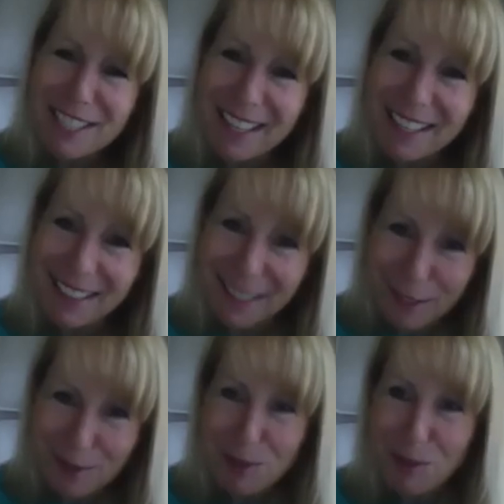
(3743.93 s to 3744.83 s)
it. Thank
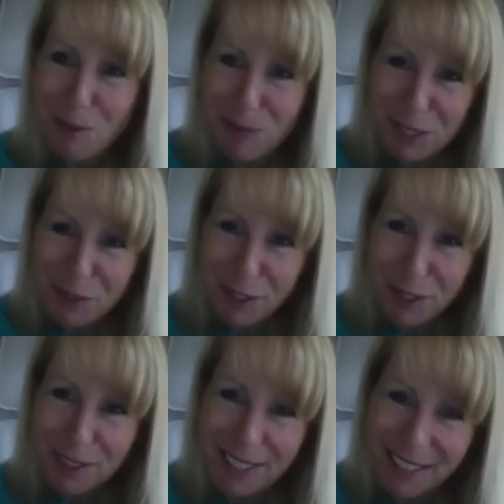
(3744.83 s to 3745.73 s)
you so much for
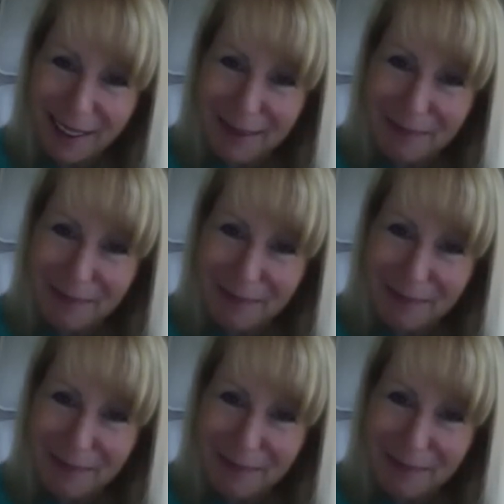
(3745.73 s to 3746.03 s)
your time.